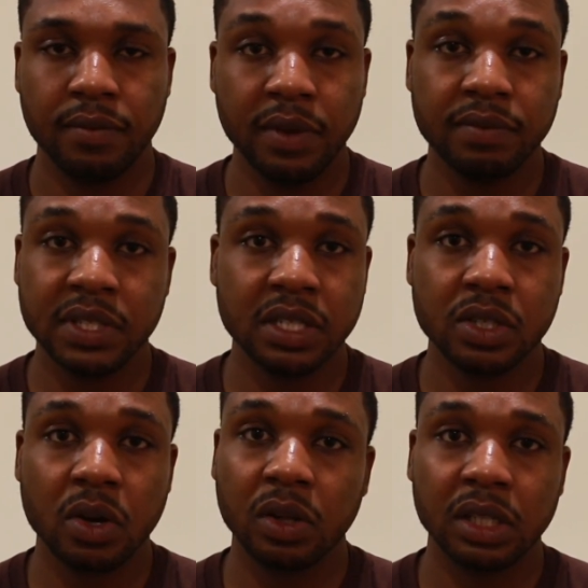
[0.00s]

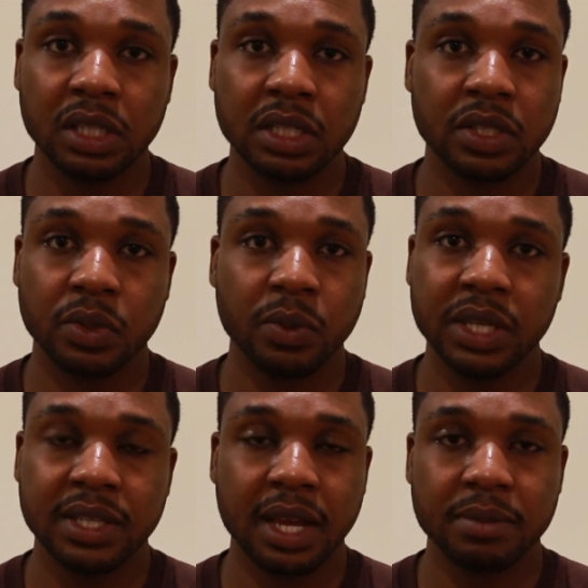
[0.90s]
$15
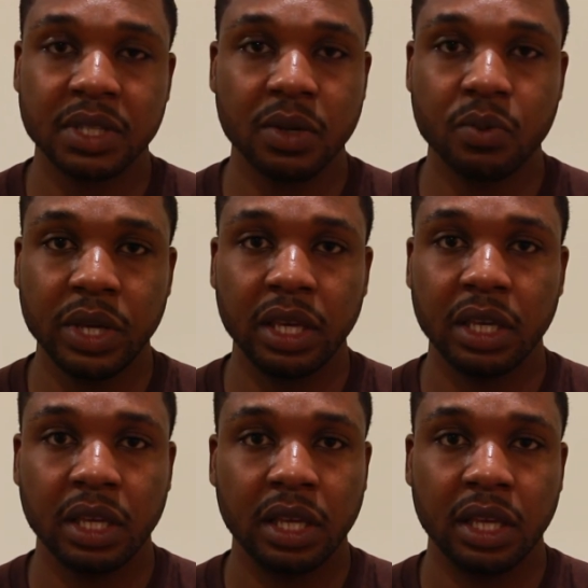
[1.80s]
3 times a
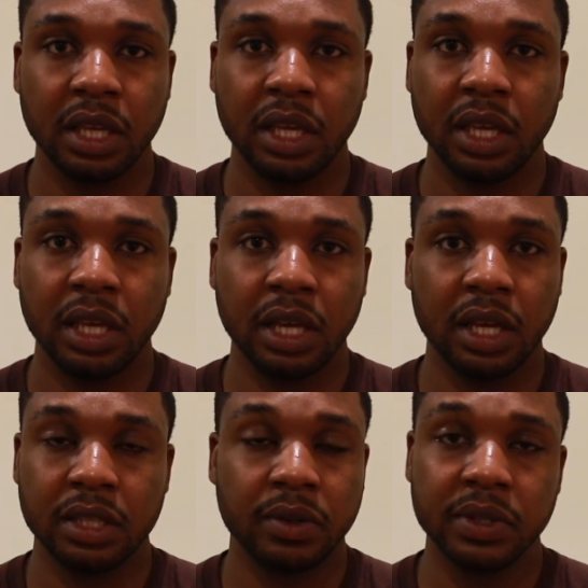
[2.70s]
week,
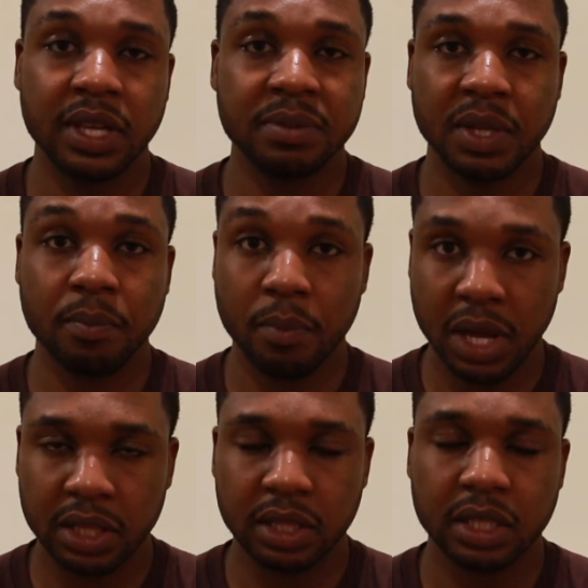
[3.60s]
3 times a
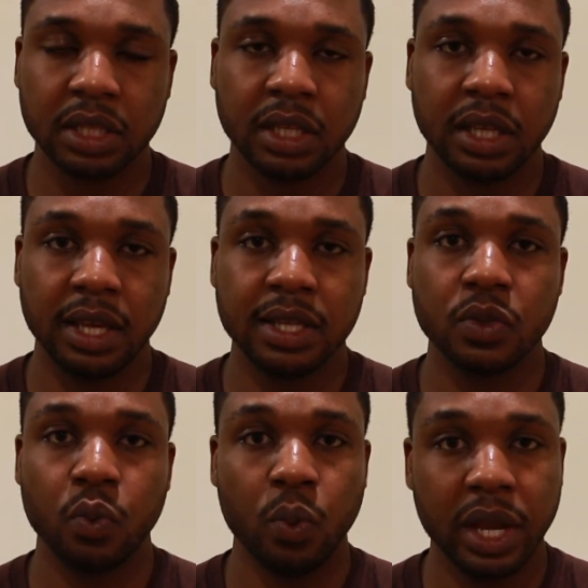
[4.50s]
month
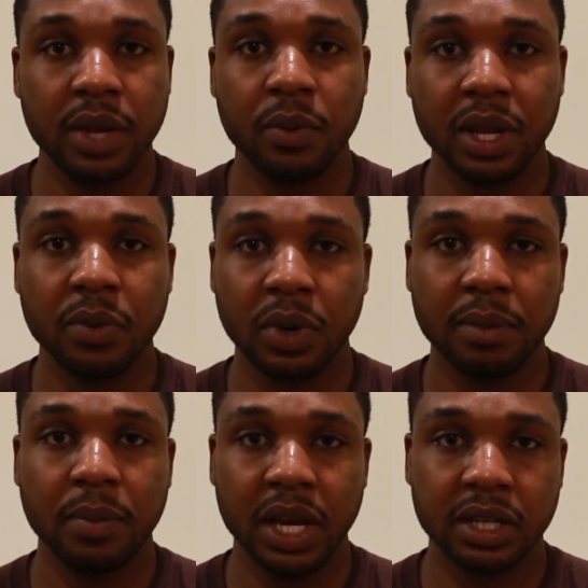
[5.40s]
is way
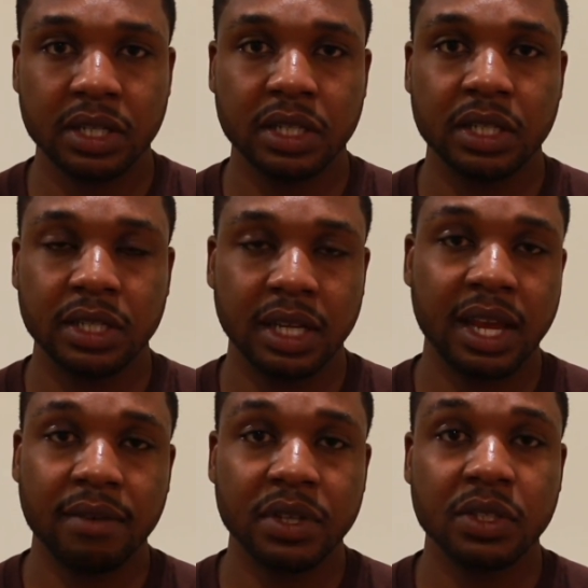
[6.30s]
better than
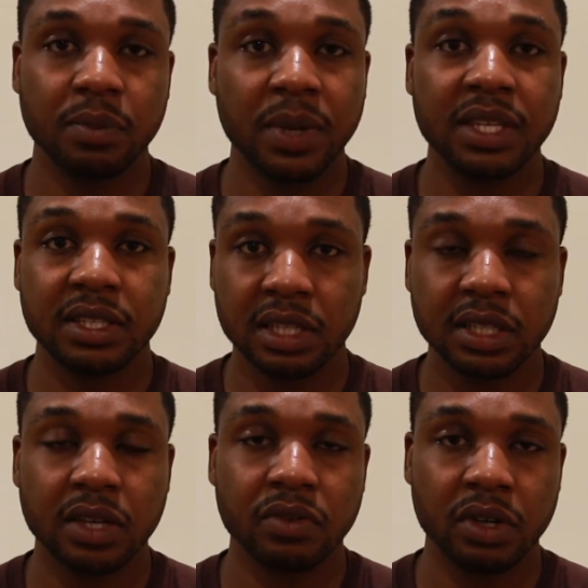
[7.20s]
having to pay
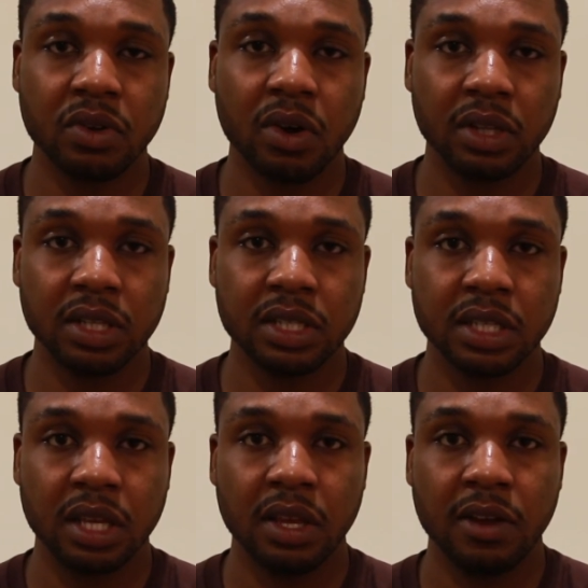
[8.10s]
$600
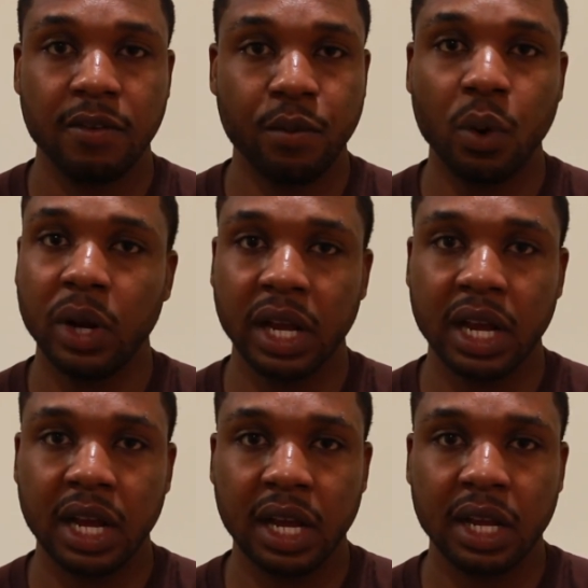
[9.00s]
for a
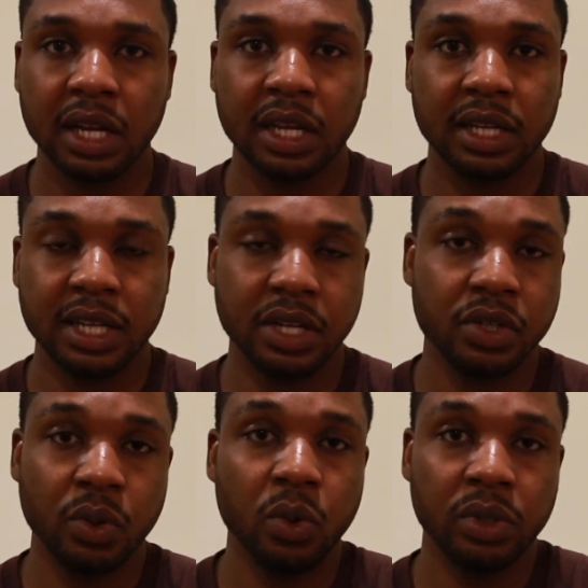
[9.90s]
car that
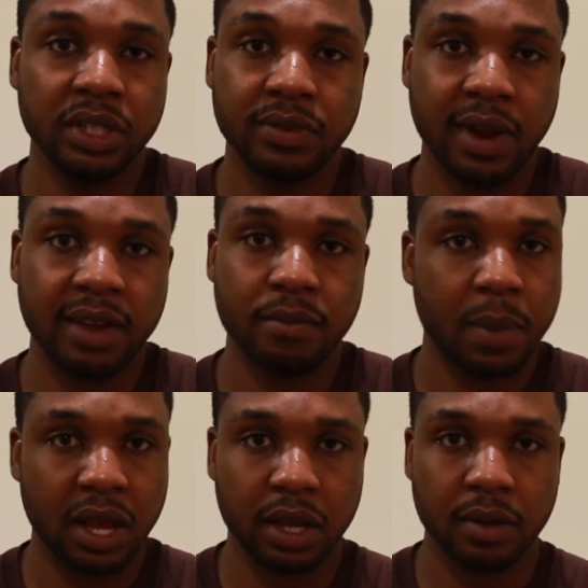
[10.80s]
you only drive
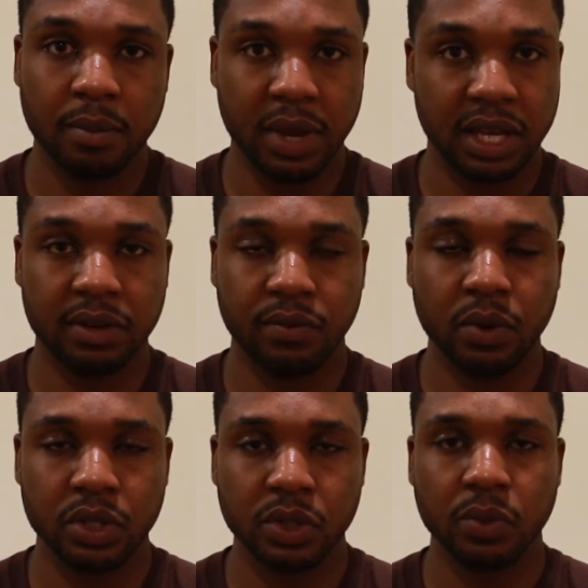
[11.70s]
back and
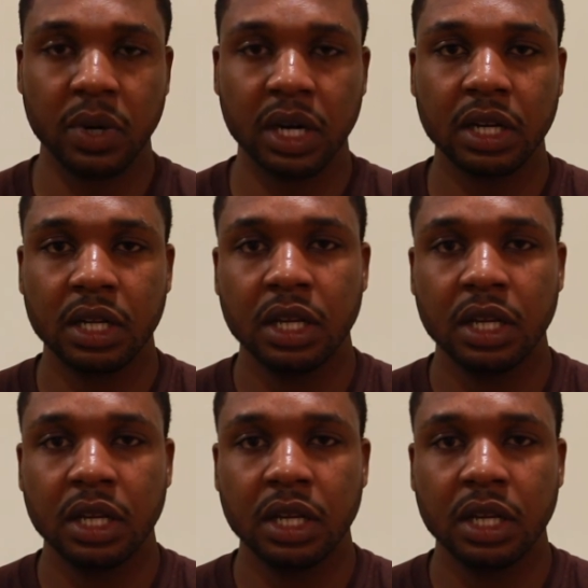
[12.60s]
forth to work.